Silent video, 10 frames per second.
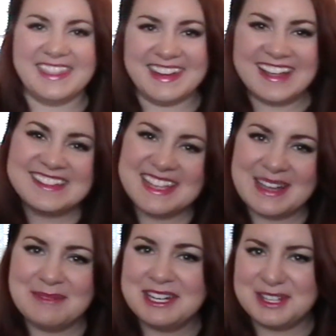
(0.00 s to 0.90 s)
the next thing
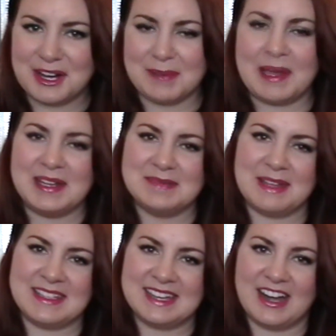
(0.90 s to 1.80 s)
I'm going to talk about is
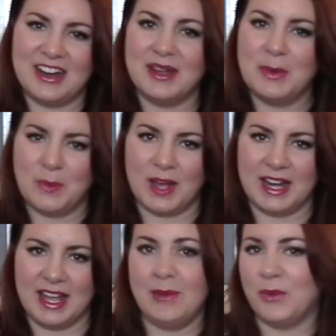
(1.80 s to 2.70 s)
mascara. Why
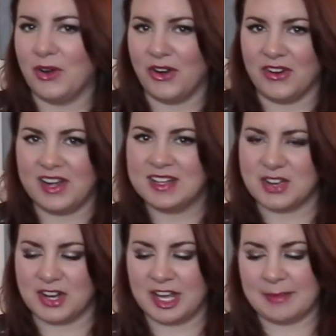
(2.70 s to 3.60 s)
not? We're already
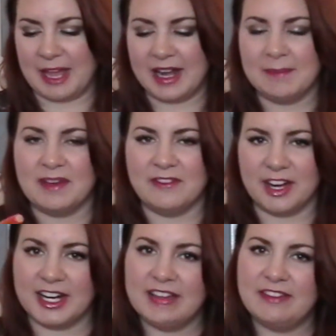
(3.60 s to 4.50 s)
talking about it. My
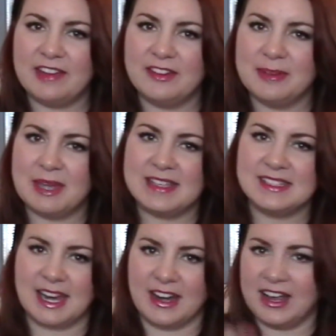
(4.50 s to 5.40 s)
very favorite
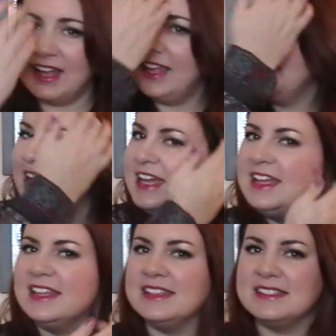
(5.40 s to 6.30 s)
mascara
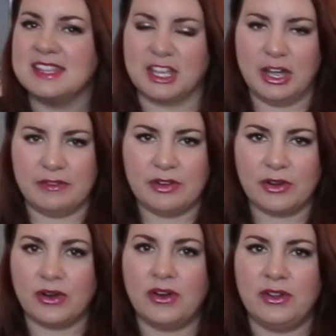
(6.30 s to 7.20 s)
is the
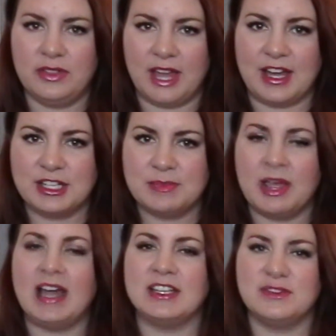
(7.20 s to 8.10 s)
CoverGirl Lash
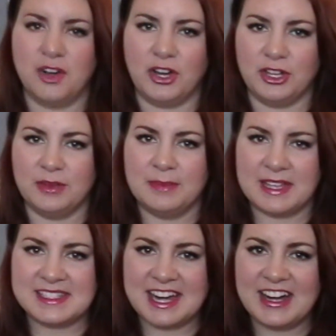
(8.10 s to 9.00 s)
Splash Volume
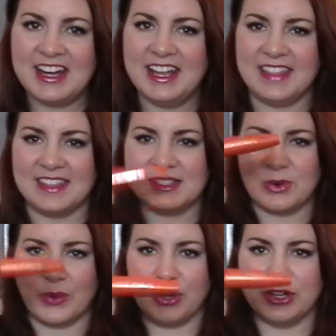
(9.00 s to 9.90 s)
Mascara in
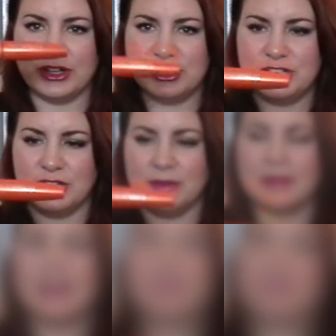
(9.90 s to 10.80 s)
this orange tube.
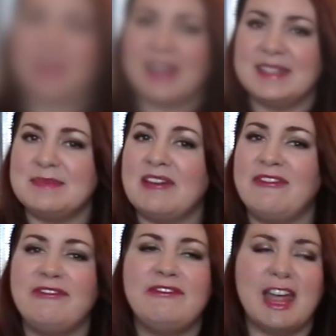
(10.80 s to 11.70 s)
So that is my
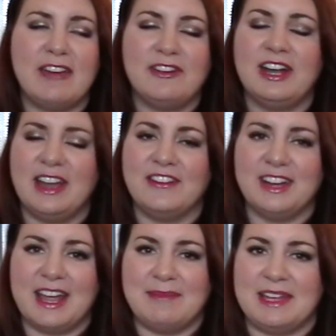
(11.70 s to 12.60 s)
favorite
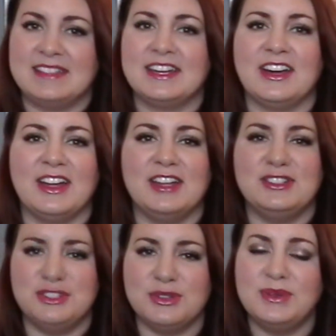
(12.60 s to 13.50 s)
everyday mascara.
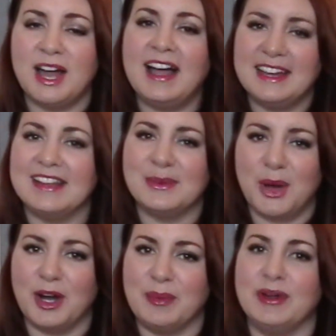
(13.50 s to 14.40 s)
Do not get the
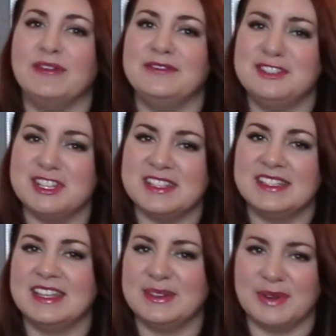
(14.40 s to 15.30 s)
waterproof, just
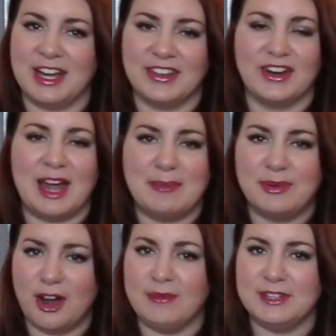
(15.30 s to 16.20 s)
get the regular. I
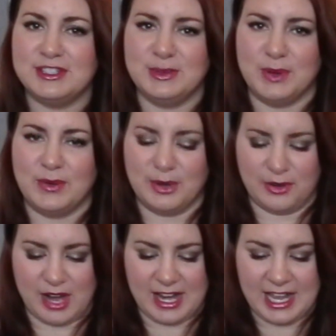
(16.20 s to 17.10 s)
promise you won't
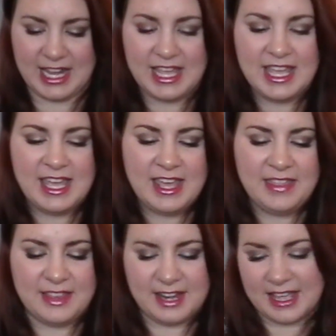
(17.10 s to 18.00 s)
regret it.
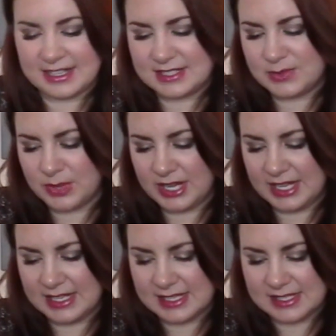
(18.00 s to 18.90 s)
The next one
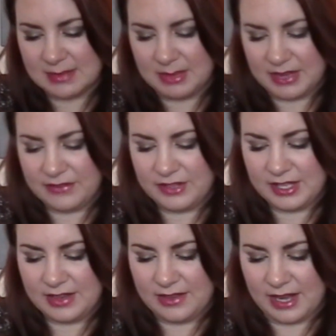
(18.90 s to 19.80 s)
is the
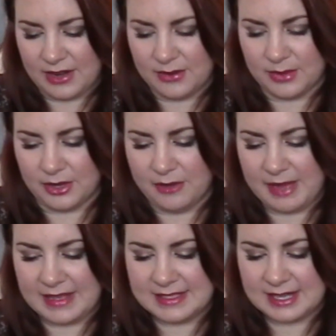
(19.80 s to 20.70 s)
Benefit They're Real
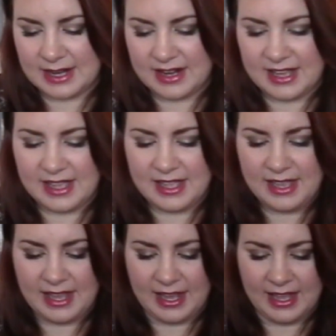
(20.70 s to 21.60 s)

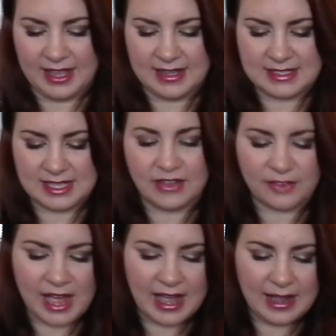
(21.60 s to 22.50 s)
Mascara, and if
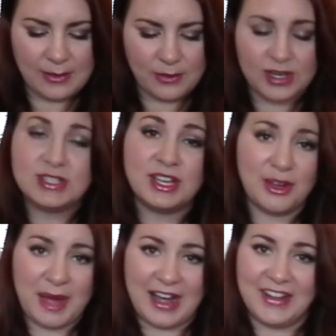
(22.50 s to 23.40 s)
I want to
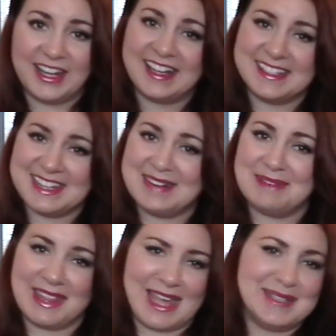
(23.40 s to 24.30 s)
go out, like I said in
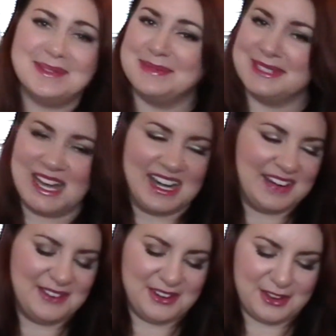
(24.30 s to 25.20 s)
my last one, which I
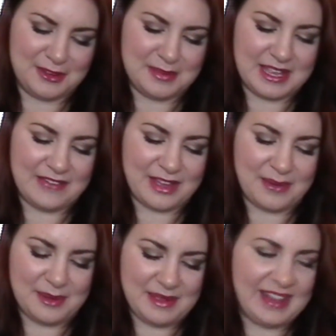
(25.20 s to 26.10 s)
never do, but if I
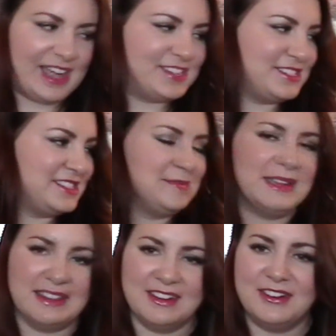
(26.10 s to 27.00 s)
want my lashes to
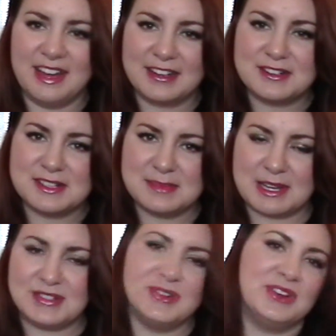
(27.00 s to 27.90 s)
be a little extra
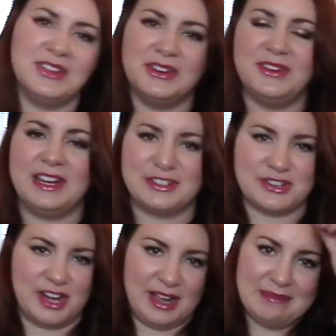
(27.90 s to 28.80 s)
special and a little
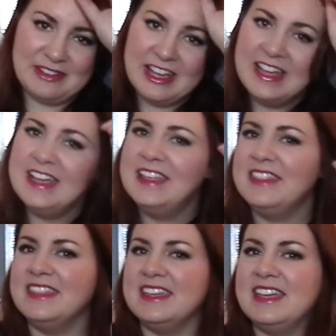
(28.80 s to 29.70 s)
extra umph
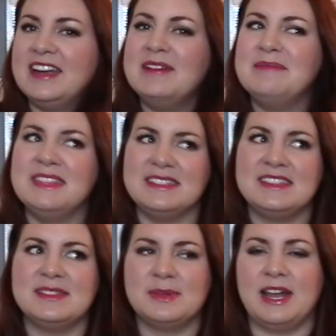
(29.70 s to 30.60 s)
in them, this
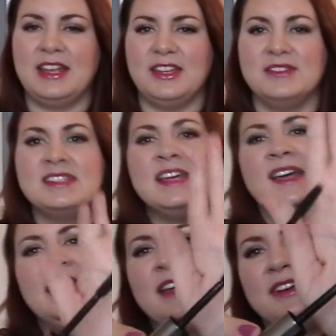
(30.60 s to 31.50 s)
is what I use.
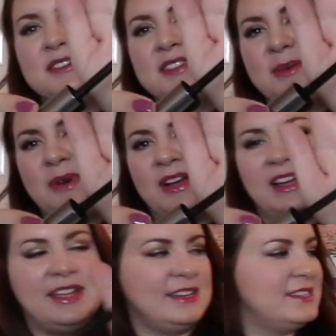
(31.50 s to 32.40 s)
Here's the
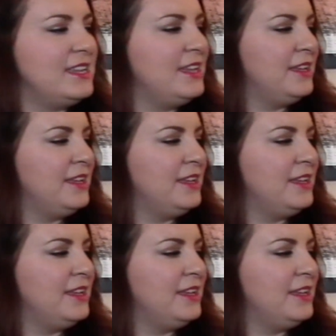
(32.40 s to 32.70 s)
wand.